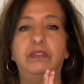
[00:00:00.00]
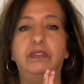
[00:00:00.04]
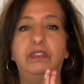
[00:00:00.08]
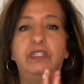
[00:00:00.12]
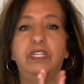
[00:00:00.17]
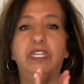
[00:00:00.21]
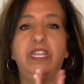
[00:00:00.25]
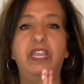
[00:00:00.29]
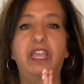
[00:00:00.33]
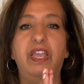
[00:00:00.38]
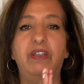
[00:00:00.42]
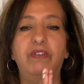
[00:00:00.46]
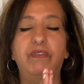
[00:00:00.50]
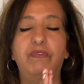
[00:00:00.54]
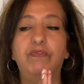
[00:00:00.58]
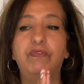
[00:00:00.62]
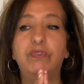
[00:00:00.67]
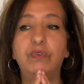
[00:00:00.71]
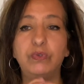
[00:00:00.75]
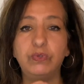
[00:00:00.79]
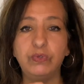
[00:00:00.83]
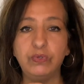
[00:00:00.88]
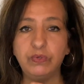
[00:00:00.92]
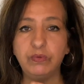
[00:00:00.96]
to get
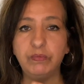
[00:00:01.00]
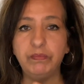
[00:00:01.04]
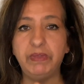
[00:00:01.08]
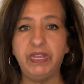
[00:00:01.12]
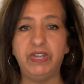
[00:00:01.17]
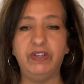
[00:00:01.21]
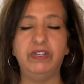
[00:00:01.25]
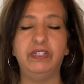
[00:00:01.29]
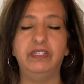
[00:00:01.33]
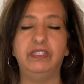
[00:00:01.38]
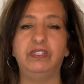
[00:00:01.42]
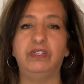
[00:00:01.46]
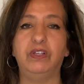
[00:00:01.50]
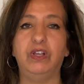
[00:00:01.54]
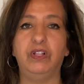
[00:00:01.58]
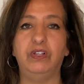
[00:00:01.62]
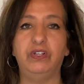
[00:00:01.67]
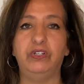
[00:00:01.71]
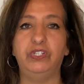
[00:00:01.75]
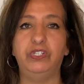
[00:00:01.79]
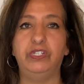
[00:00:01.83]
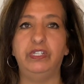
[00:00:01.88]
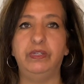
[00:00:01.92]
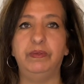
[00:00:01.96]
full merit
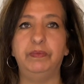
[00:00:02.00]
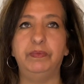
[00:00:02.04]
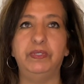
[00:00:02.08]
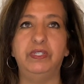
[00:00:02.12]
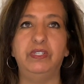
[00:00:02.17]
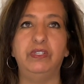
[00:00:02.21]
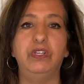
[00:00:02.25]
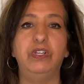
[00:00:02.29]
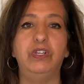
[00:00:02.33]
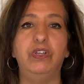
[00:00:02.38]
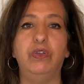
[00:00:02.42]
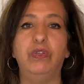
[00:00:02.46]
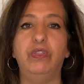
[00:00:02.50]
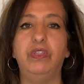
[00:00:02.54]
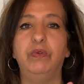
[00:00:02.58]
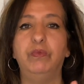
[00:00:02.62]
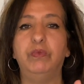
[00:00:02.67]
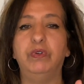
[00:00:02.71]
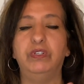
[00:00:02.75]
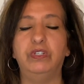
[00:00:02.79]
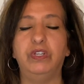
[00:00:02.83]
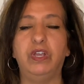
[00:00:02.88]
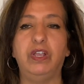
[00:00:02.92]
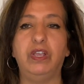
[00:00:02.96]
scholarships, you know, then
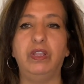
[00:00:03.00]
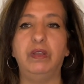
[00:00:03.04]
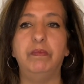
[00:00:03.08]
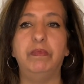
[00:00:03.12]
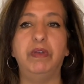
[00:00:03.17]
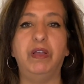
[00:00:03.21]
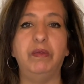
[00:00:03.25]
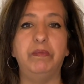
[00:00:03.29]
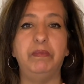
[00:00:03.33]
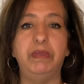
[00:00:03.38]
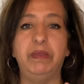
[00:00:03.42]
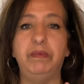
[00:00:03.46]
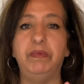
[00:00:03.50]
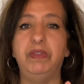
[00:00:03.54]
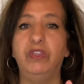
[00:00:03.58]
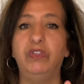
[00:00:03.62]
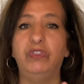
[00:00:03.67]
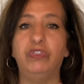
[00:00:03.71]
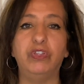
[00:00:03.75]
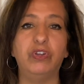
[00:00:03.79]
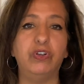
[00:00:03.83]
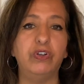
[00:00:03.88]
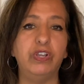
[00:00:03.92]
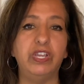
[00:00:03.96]
we're talking about maybe a
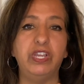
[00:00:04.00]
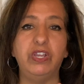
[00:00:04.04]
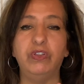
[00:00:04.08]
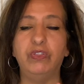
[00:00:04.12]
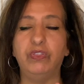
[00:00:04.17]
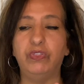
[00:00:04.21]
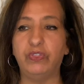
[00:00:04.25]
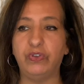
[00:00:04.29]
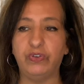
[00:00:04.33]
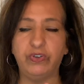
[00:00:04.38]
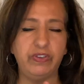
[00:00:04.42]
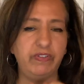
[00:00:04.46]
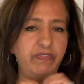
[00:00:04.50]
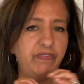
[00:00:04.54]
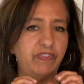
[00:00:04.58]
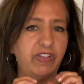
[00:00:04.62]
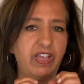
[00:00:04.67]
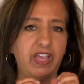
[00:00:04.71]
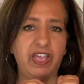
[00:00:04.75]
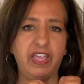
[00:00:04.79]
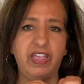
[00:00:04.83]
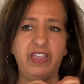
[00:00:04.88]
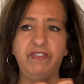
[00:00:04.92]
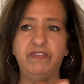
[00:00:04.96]
30 or
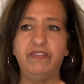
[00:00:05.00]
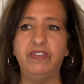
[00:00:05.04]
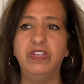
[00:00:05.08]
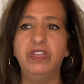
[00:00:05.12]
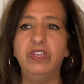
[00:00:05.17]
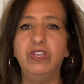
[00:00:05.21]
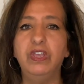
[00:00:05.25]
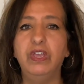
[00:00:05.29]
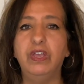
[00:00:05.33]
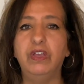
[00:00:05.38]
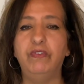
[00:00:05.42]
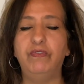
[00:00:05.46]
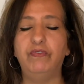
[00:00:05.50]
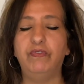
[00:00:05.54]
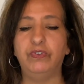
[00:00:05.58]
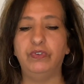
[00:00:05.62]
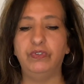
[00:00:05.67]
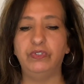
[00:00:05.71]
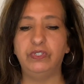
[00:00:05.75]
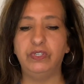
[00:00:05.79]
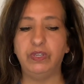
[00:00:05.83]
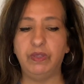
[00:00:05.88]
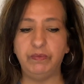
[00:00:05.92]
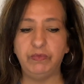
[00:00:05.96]
35 for
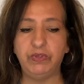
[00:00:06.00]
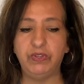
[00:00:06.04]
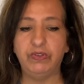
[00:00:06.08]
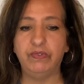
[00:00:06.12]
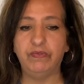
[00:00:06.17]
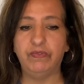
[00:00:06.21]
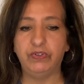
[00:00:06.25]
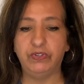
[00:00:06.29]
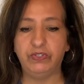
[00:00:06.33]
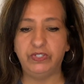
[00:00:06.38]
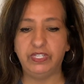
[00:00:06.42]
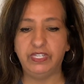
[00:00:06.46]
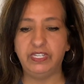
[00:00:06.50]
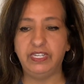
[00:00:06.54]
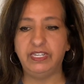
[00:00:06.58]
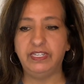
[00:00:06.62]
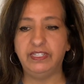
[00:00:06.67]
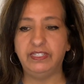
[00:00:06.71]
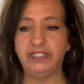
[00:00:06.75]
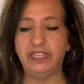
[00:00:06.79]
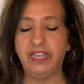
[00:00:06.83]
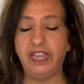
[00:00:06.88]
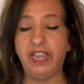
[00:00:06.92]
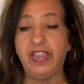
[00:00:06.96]
some
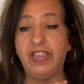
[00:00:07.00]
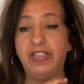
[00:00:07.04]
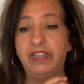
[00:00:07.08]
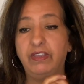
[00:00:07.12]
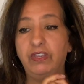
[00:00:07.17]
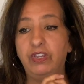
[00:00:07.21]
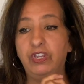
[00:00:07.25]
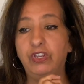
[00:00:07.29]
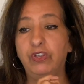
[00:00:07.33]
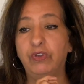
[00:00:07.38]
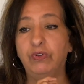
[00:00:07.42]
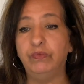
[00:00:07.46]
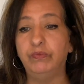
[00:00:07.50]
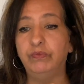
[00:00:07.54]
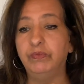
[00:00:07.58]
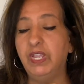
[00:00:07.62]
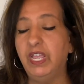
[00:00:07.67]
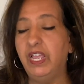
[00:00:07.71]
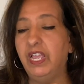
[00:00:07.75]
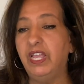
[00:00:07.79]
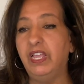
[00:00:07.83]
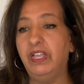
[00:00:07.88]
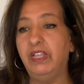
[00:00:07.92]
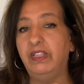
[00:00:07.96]
universities. And, you know,
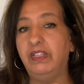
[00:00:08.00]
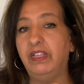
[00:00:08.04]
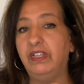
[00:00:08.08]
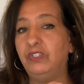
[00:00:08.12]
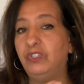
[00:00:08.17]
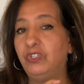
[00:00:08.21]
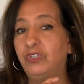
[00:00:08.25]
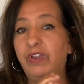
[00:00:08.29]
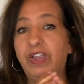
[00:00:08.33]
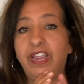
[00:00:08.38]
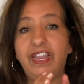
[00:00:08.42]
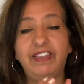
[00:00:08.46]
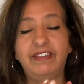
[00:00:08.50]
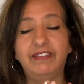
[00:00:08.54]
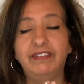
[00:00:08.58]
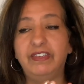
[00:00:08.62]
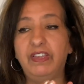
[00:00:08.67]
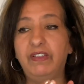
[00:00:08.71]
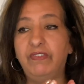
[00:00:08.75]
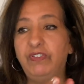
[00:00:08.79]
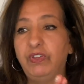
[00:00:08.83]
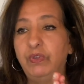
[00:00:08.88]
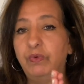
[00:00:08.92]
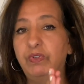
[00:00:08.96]
that's great
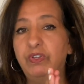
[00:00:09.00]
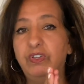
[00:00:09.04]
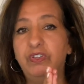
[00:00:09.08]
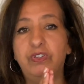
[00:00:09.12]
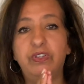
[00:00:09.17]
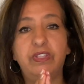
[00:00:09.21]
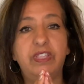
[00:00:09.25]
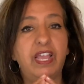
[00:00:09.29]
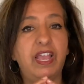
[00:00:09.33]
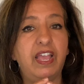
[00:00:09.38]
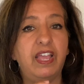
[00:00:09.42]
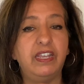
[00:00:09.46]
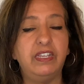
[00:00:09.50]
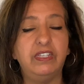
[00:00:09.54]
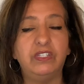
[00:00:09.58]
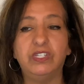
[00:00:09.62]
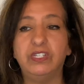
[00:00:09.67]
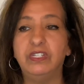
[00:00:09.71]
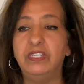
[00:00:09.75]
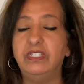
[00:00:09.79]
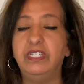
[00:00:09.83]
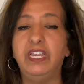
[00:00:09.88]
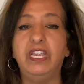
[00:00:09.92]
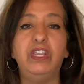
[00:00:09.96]
if you want to do that. It's
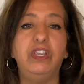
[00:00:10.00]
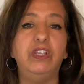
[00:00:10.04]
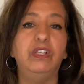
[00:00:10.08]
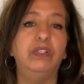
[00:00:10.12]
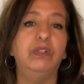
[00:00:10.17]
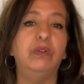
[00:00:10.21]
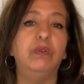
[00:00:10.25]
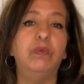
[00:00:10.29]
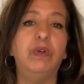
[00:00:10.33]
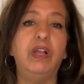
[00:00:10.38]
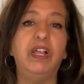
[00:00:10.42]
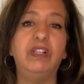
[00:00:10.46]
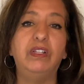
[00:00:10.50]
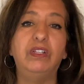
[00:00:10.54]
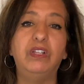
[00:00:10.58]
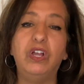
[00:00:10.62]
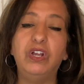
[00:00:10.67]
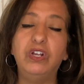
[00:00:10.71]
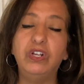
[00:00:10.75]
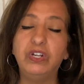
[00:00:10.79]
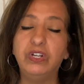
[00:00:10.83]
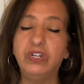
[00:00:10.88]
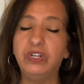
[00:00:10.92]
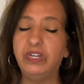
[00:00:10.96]
going to take you a little while
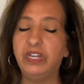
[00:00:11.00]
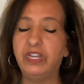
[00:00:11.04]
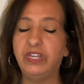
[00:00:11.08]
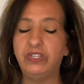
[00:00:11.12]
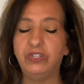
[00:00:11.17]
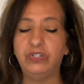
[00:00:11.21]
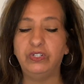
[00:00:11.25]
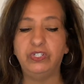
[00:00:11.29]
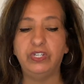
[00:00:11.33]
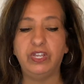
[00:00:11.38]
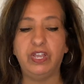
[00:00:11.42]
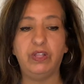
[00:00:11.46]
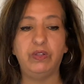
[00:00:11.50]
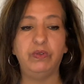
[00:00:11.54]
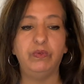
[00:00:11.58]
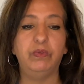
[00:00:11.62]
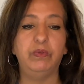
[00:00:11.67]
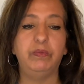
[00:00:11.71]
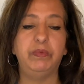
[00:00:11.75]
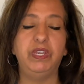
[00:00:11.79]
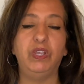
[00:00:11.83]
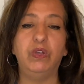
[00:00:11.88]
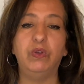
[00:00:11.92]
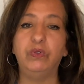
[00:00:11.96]
longer, and your child
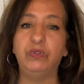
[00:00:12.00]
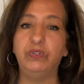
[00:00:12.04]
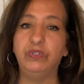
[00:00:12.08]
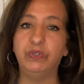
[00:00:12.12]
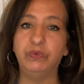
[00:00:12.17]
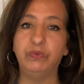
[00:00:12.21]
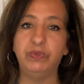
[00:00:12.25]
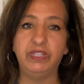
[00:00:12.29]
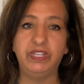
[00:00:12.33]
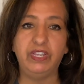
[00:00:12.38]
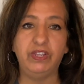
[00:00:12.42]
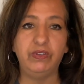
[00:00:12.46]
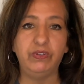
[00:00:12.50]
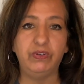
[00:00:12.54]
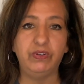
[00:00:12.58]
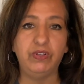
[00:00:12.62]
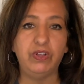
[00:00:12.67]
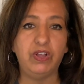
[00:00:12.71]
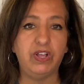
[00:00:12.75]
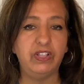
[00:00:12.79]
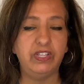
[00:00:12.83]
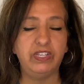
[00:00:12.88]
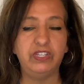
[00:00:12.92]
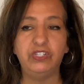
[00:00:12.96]
will be older when they go to
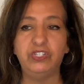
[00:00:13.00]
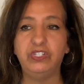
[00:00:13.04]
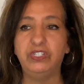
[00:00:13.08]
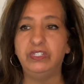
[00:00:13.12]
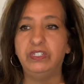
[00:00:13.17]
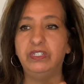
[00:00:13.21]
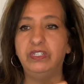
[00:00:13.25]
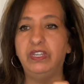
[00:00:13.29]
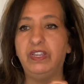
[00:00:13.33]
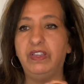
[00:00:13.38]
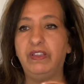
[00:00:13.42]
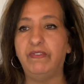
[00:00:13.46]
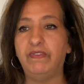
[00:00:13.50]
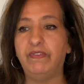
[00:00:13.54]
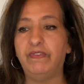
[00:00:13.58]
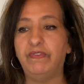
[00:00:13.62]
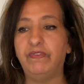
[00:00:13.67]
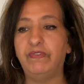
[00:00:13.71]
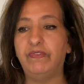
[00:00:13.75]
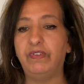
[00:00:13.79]
college. If